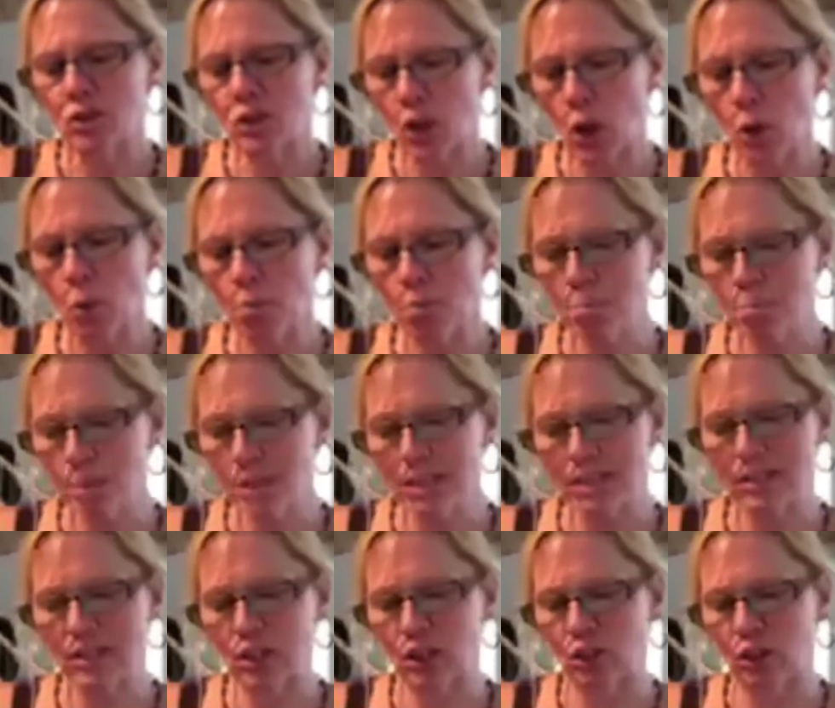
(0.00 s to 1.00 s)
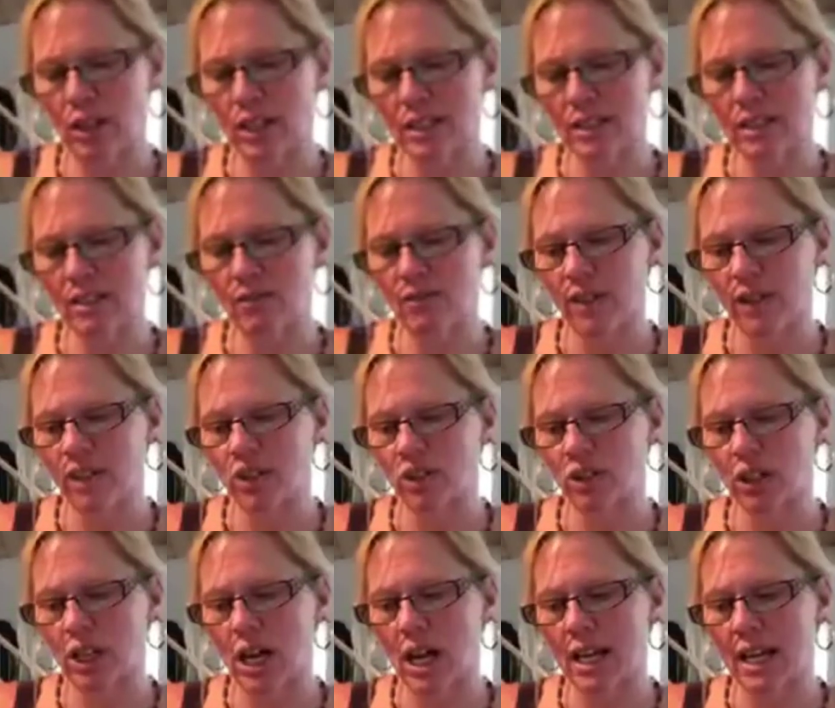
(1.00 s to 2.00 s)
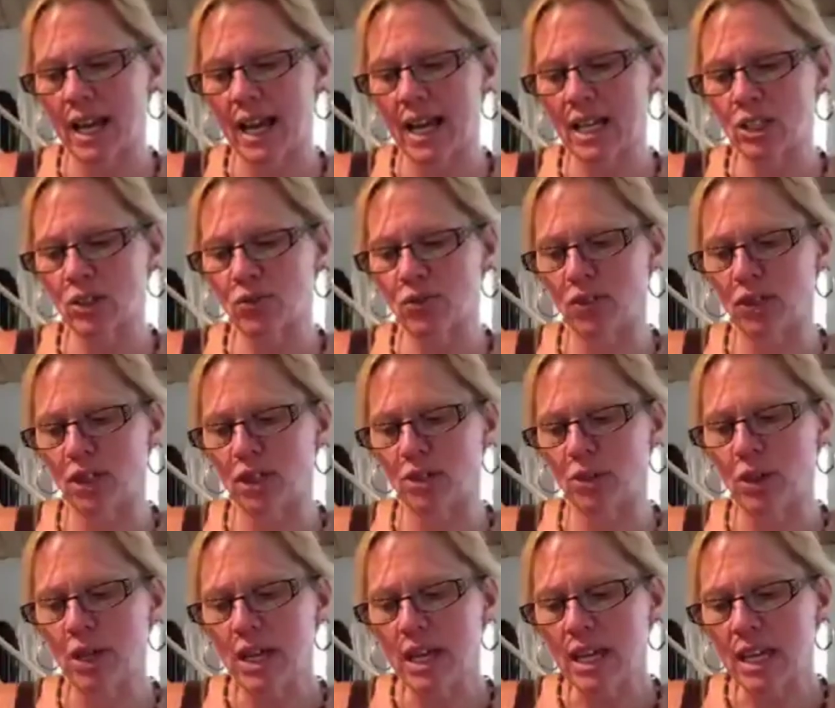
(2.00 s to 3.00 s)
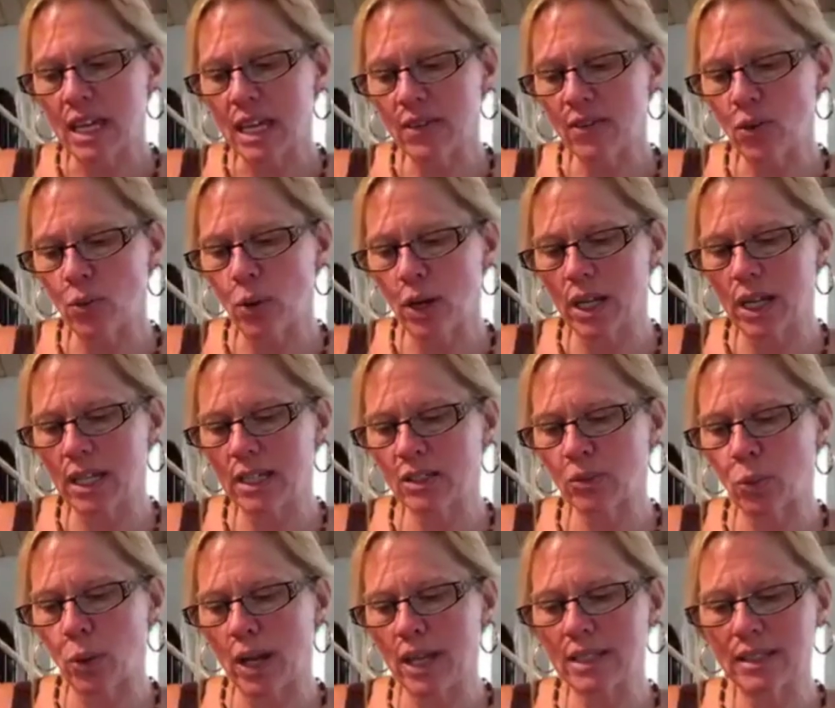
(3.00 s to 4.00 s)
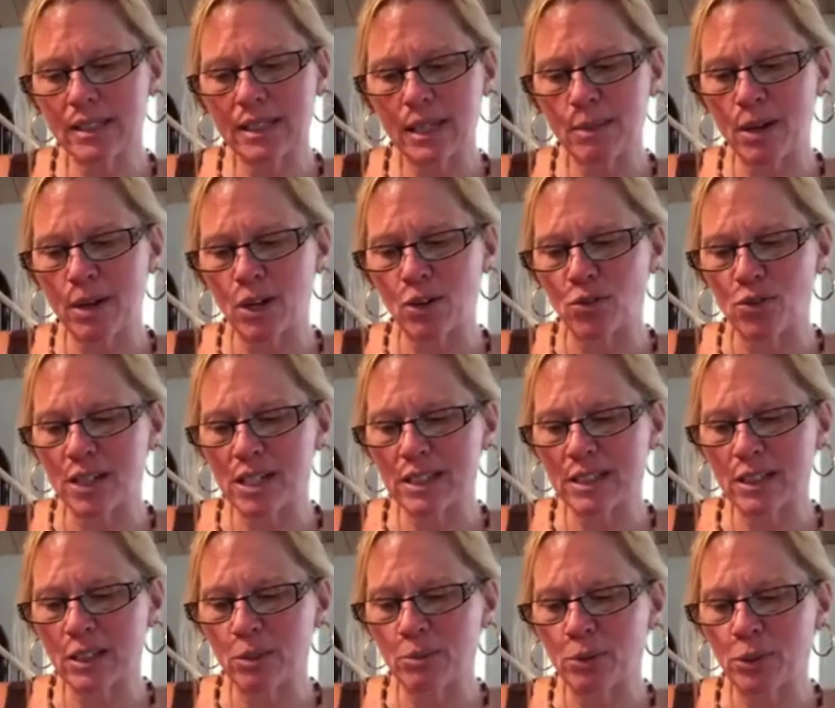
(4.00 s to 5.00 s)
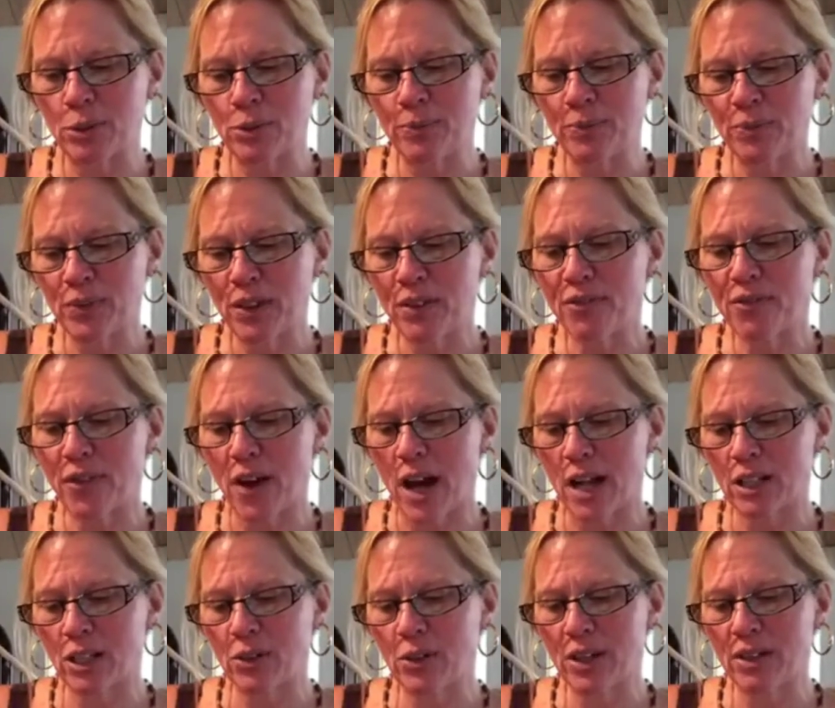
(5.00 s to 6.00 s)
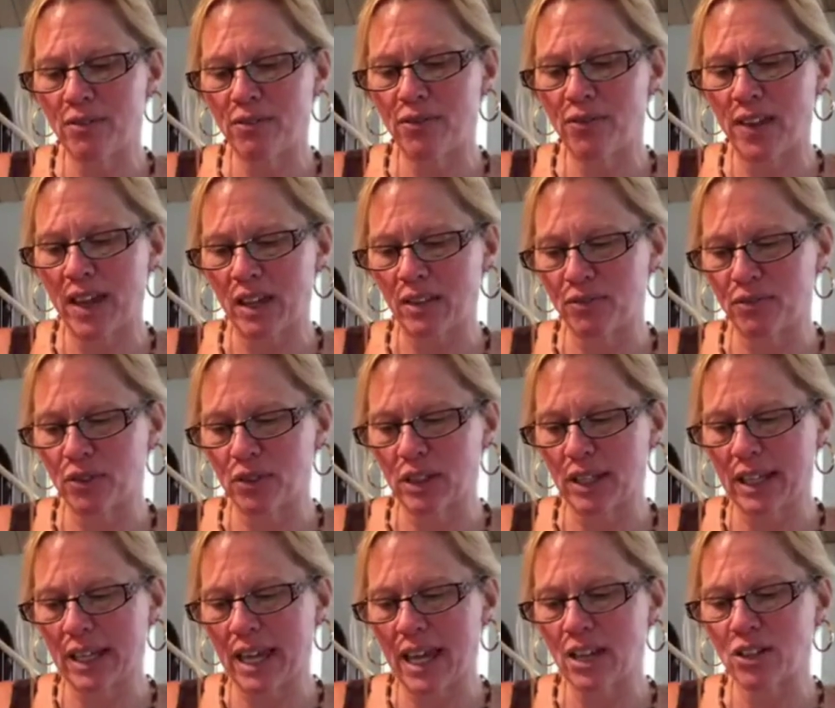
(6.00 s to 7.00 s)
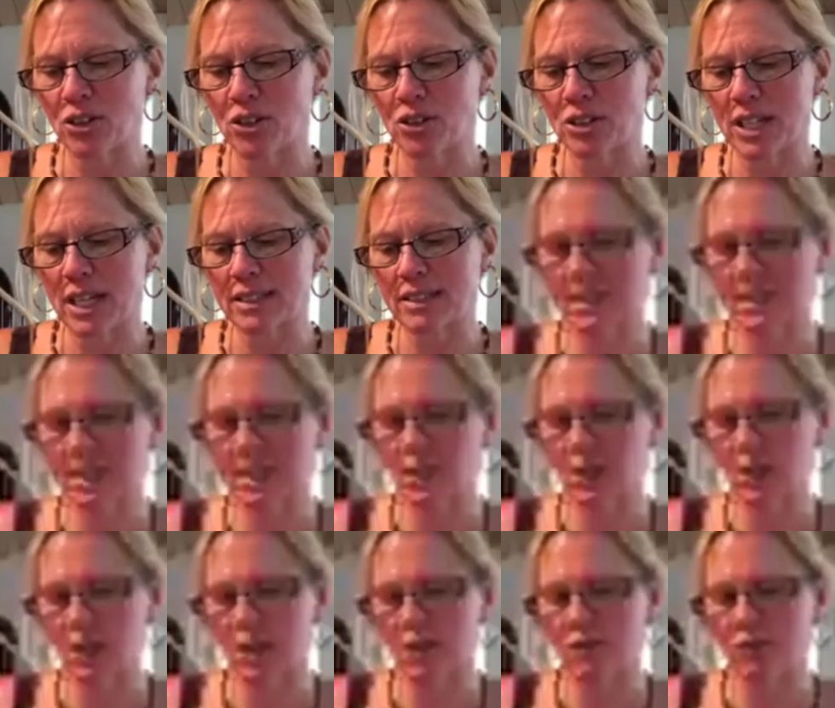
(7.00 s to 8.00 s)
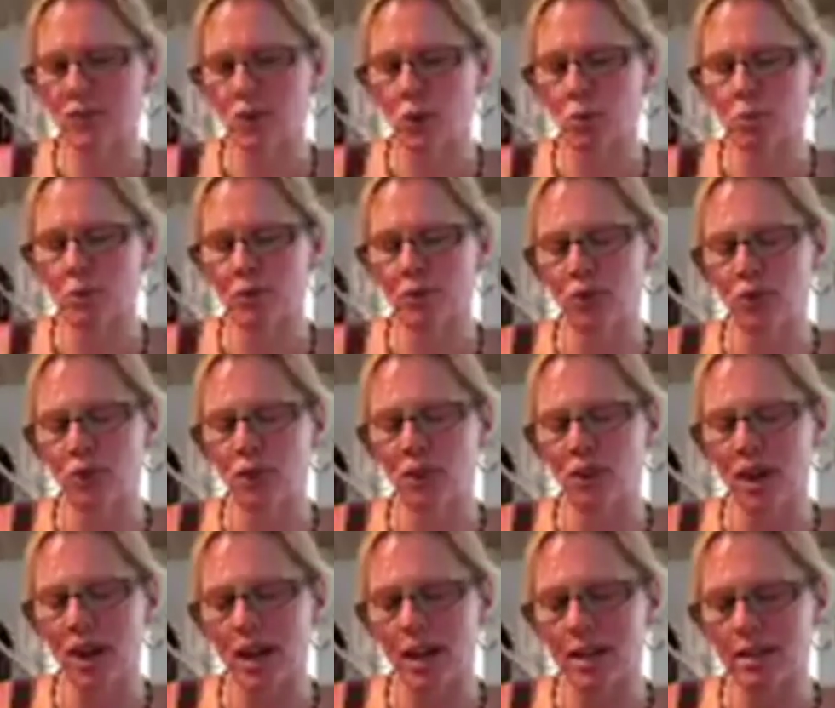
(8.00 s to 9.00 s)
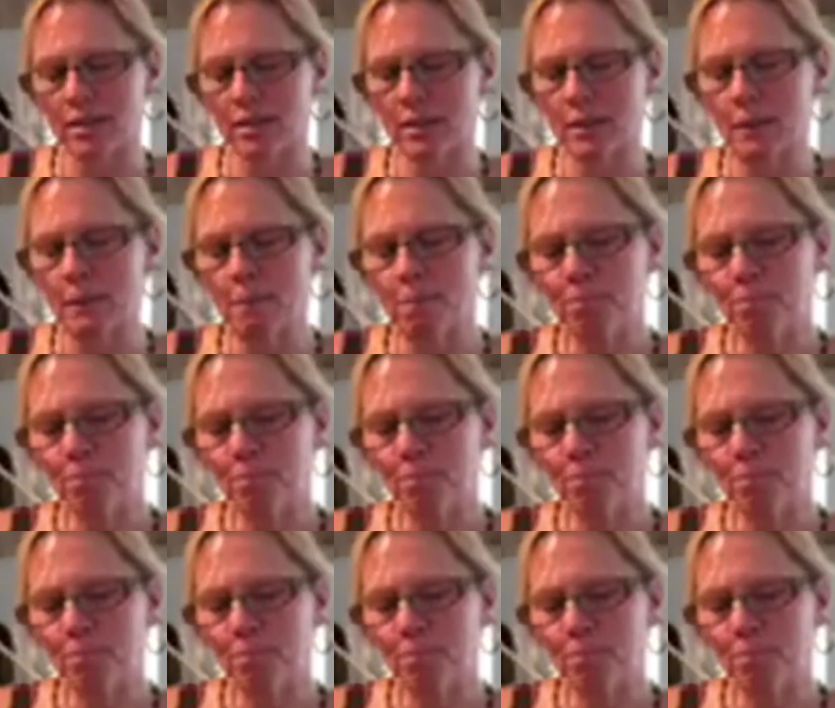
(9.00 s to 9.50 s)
Don't miss the greatest adventure God has for you. Even when his ways seem unreasonable, follow him faithfully, and your destiny will unfold before your eyes.